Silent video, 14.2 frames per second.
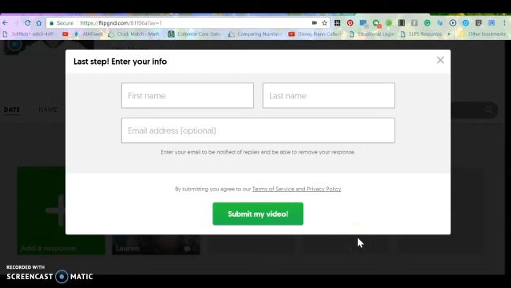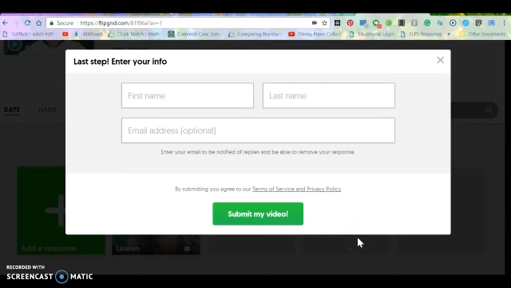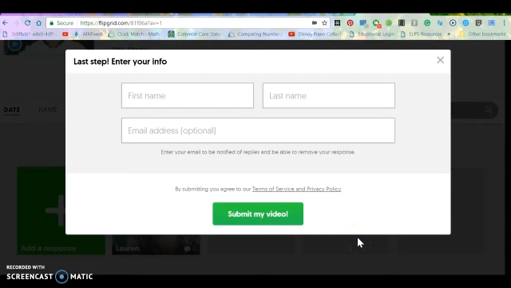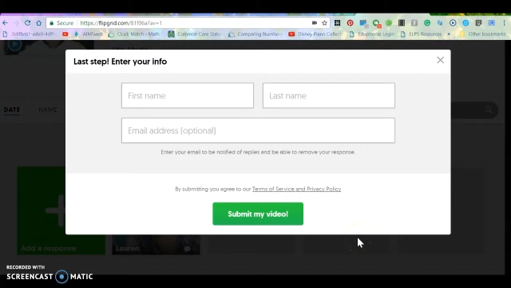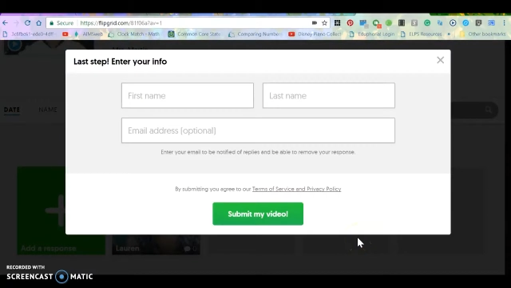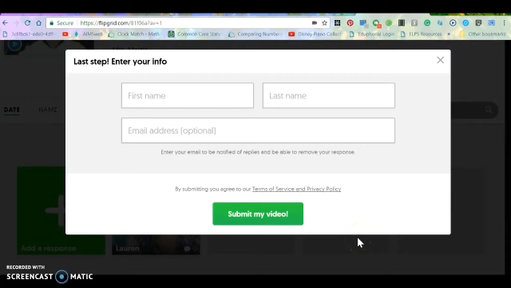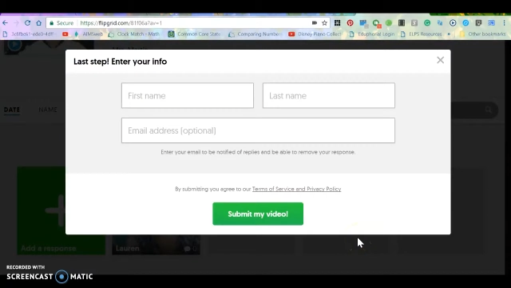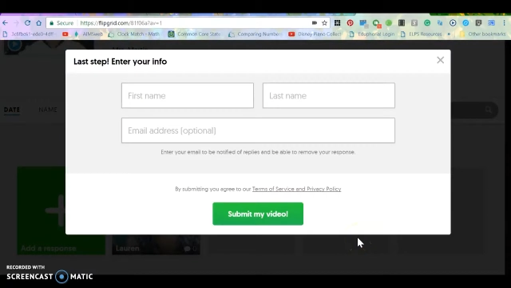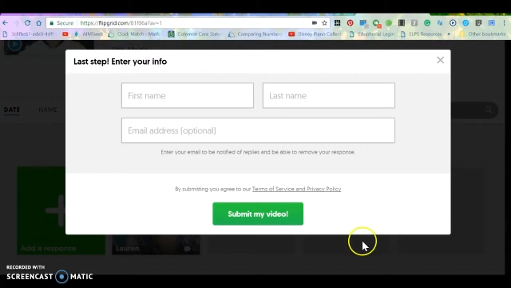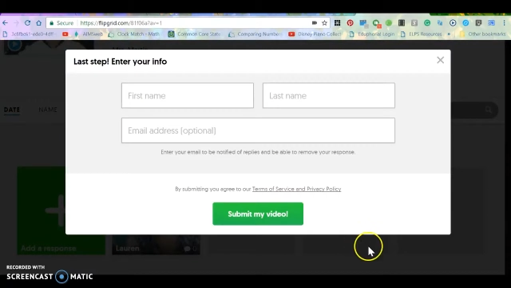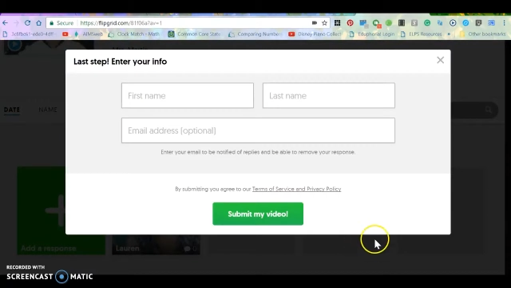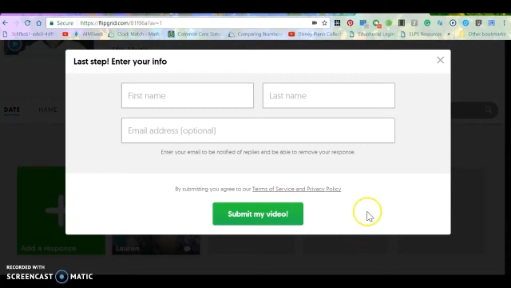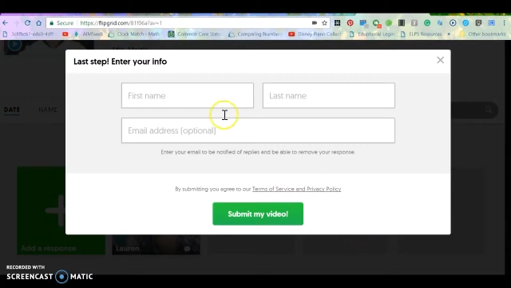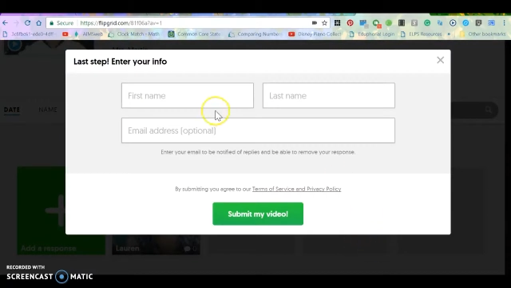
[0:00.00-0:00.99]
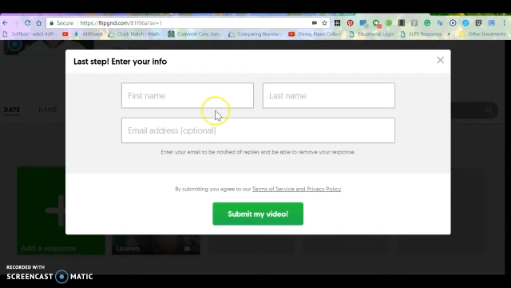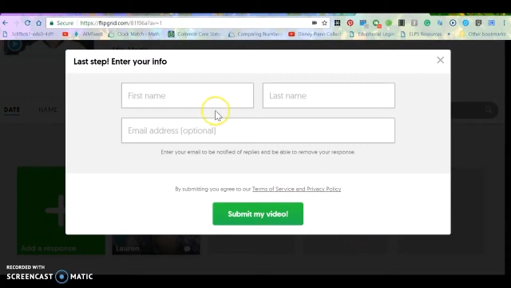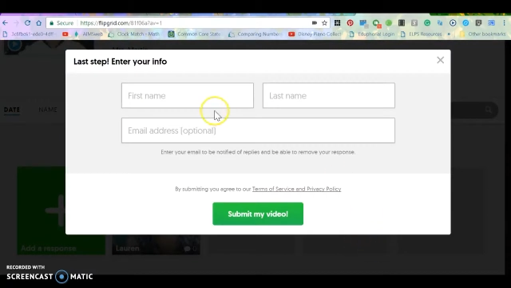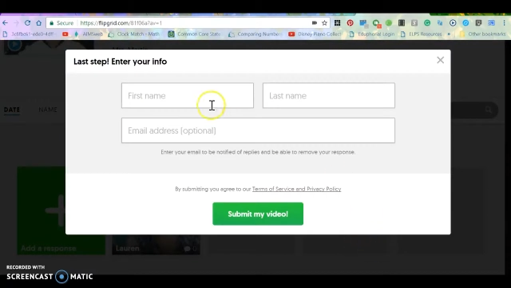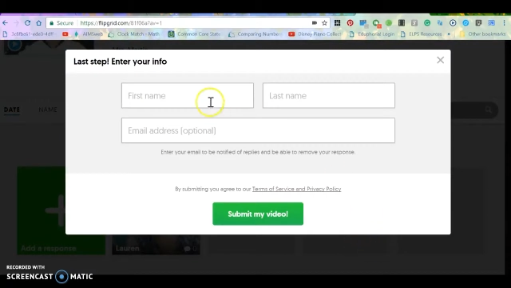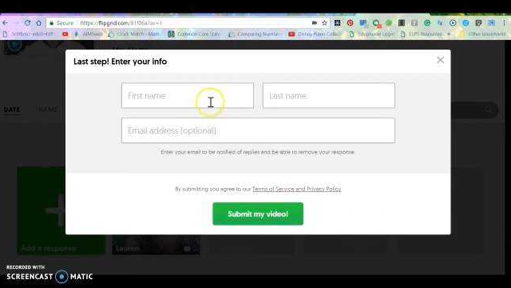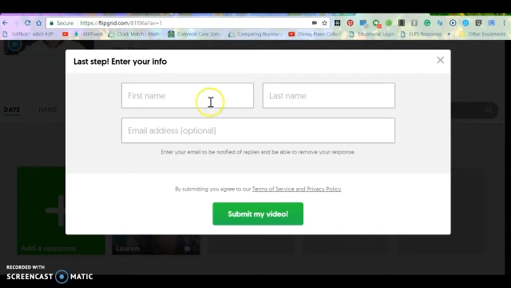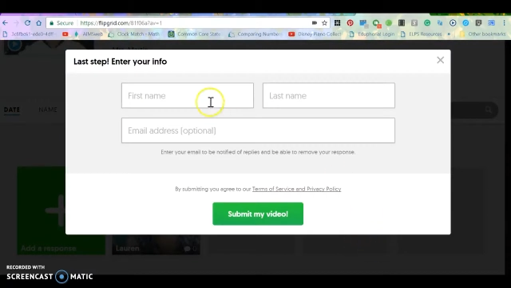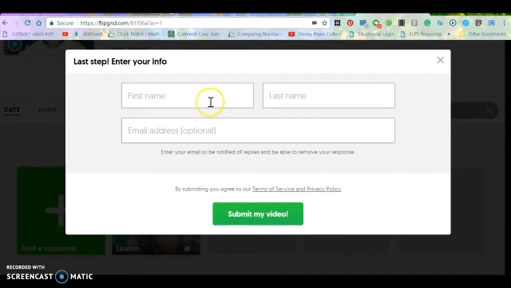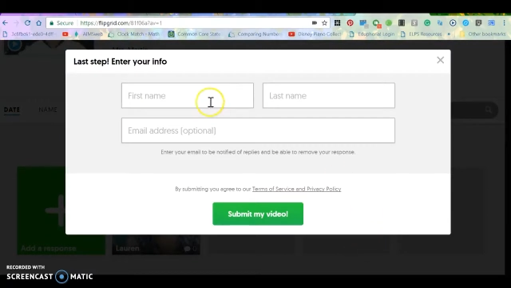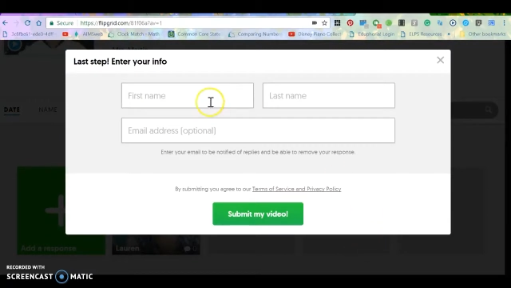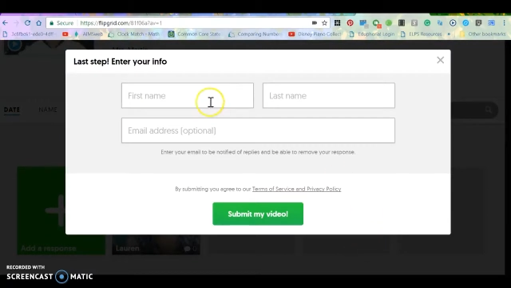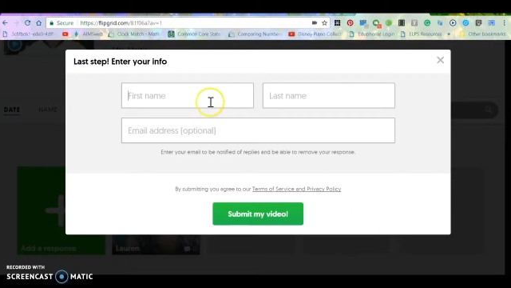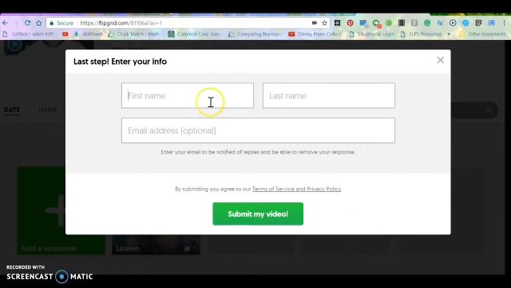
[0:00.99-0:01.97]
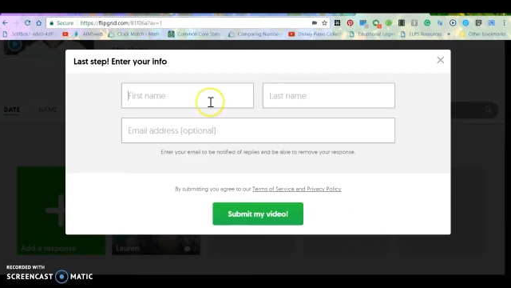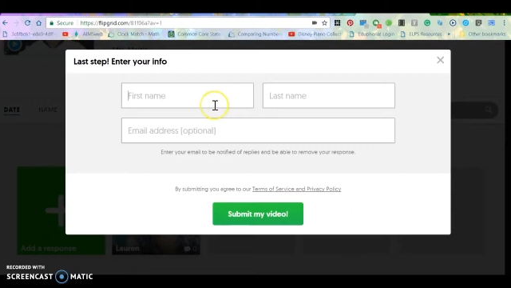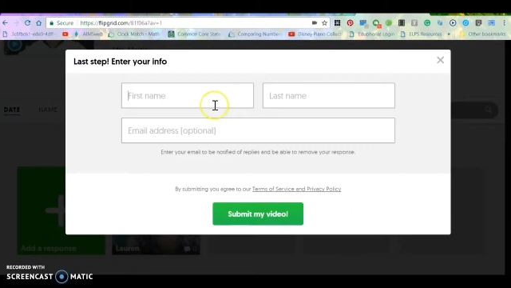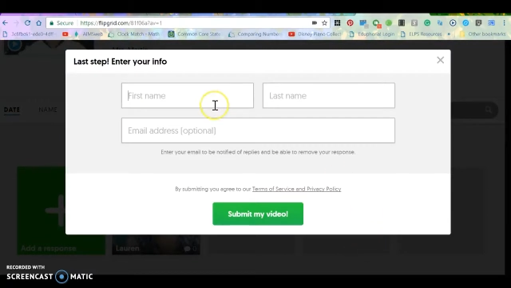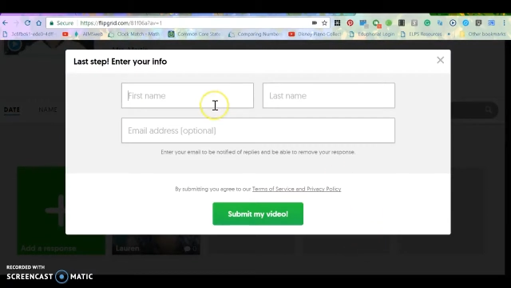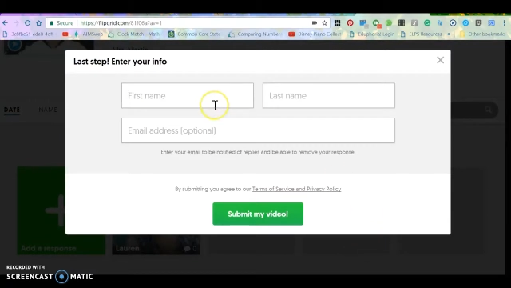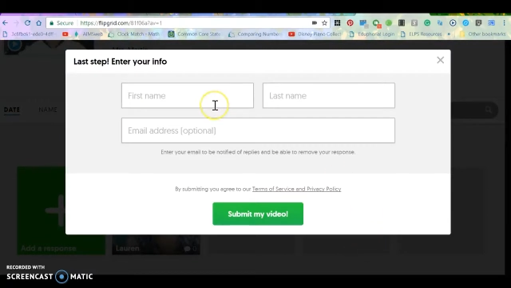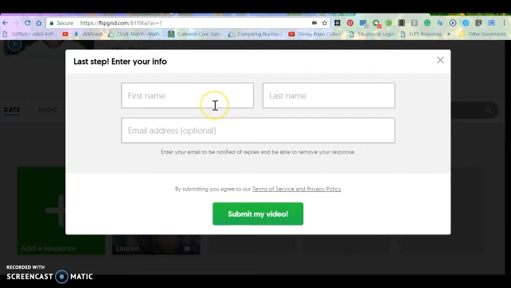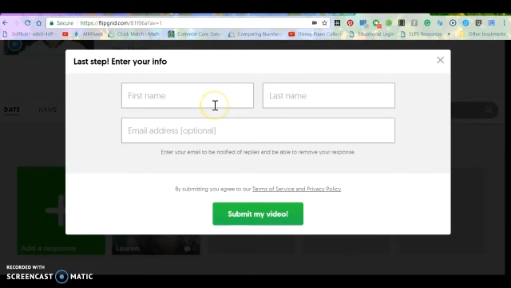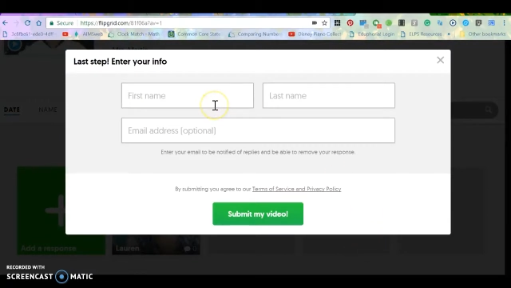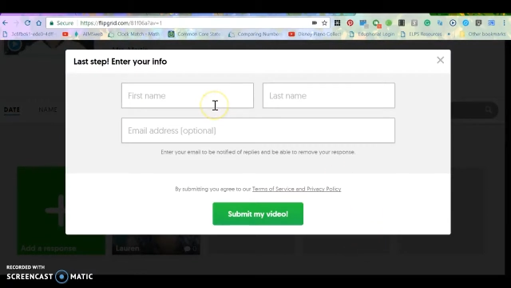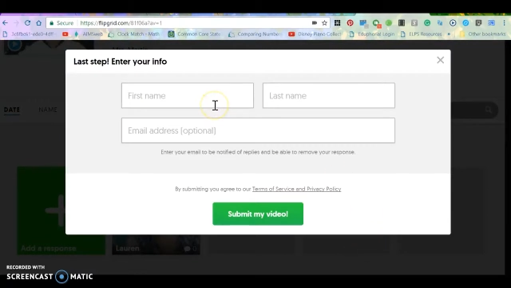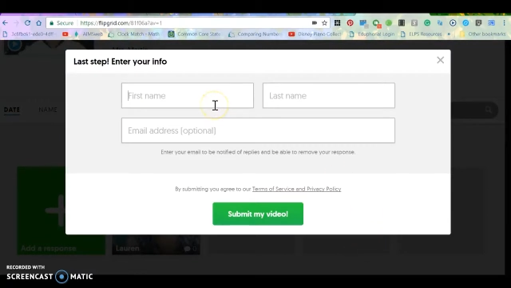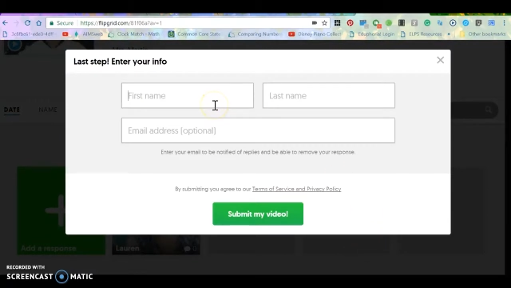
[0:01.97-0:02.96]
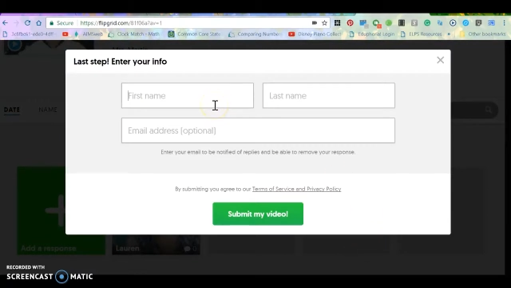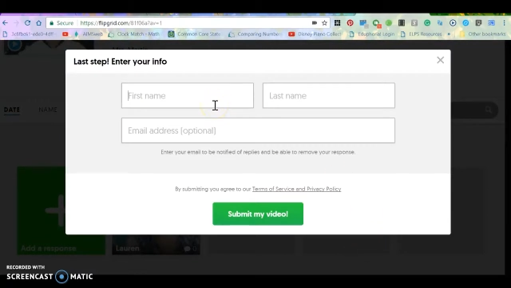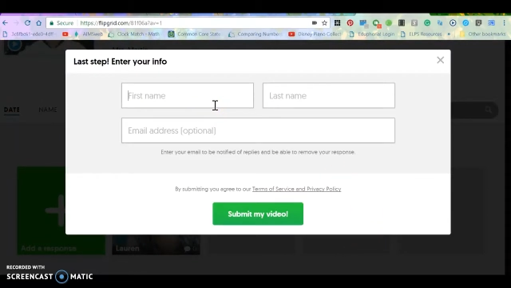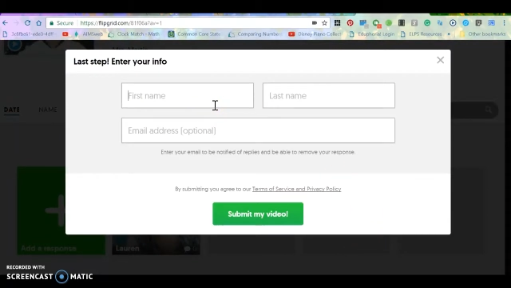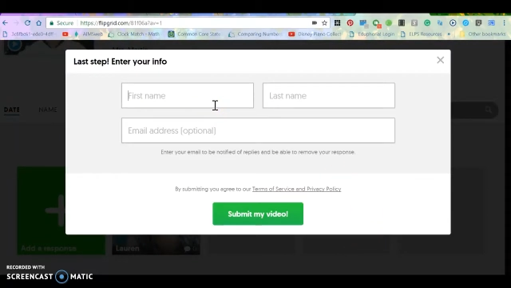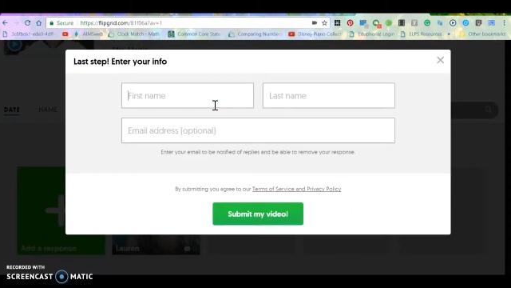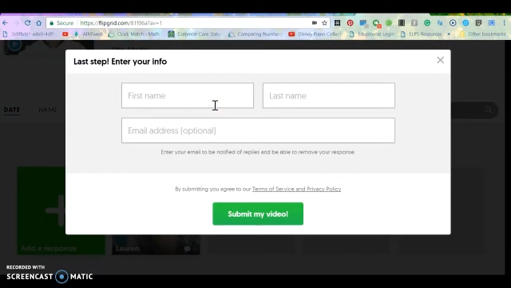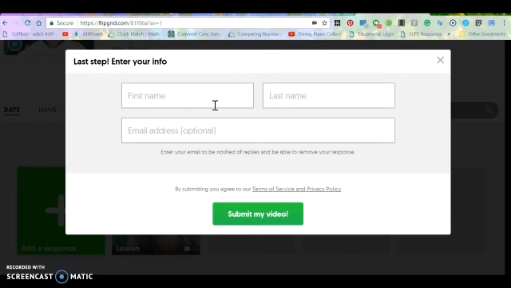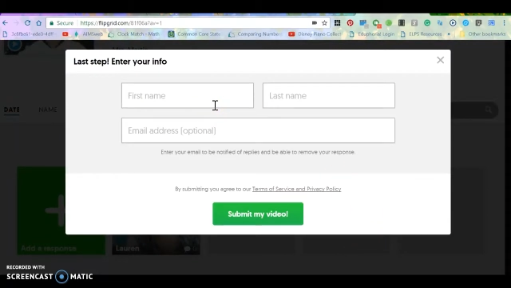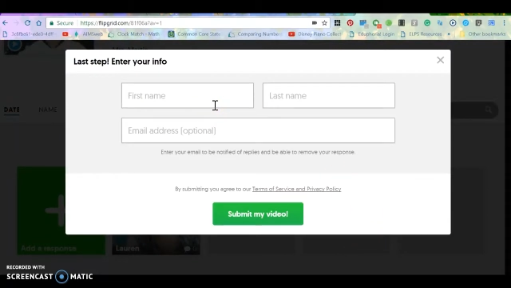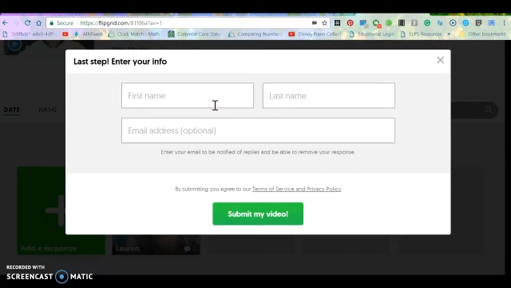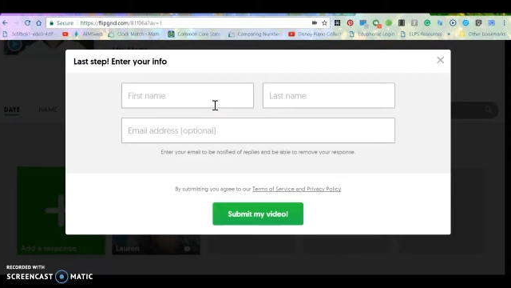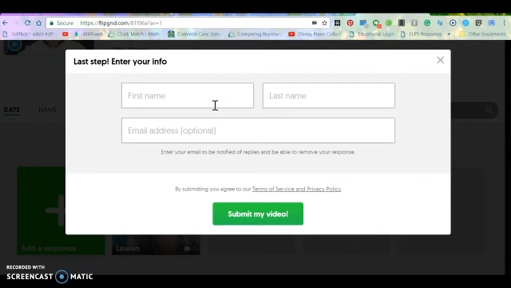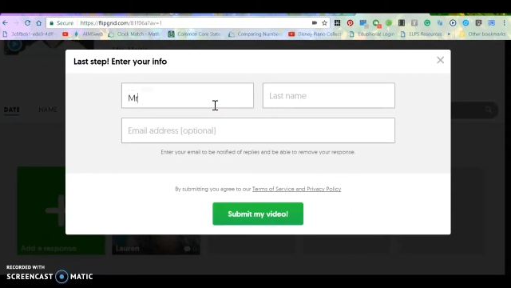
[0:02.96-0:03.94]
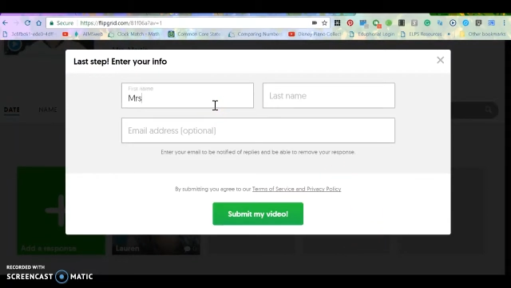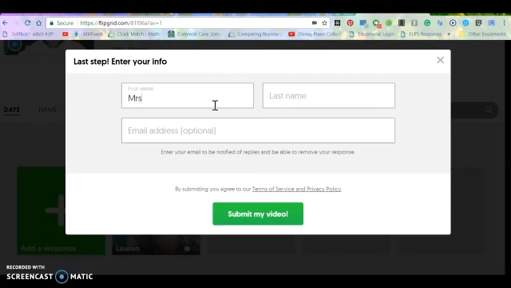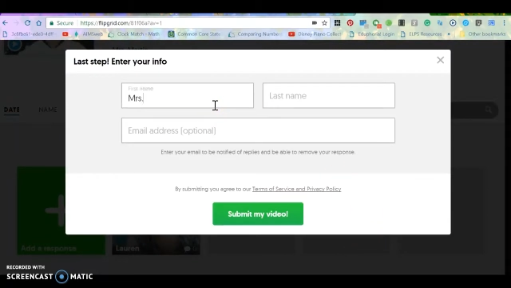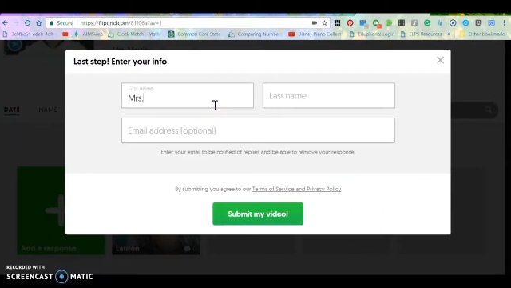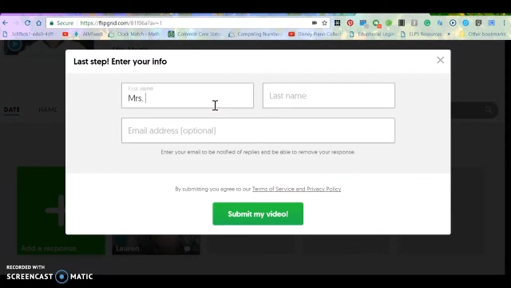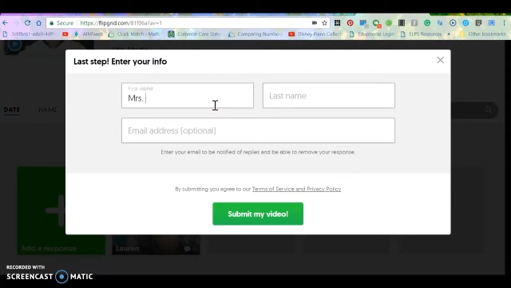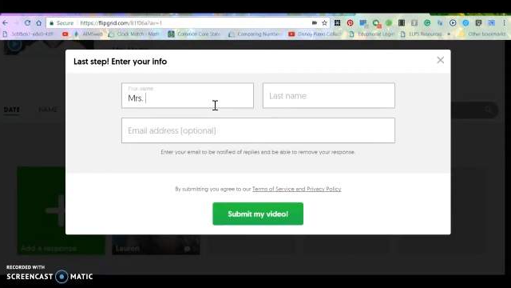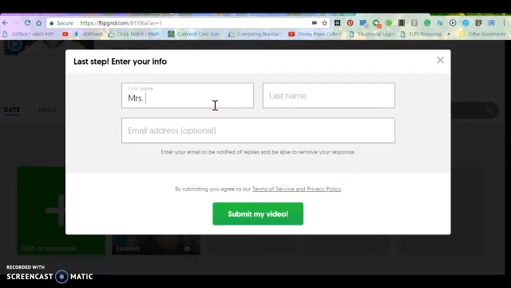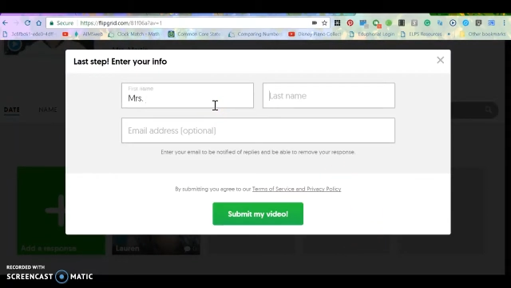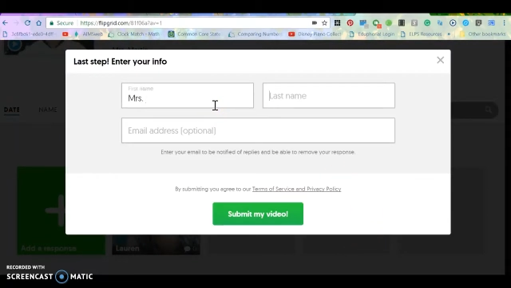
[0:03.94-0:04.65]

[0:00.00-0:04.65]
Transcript: [unreadable: no face in view]